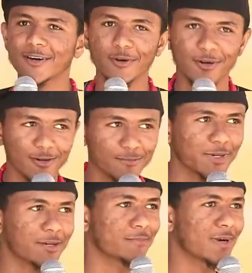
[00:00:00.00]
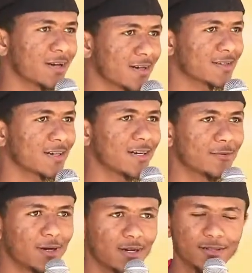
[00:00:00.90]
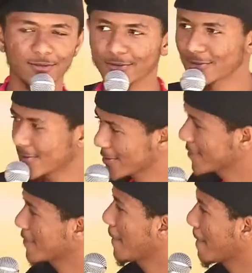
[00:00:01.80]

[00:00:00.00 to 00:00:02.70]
wo bi para wa duro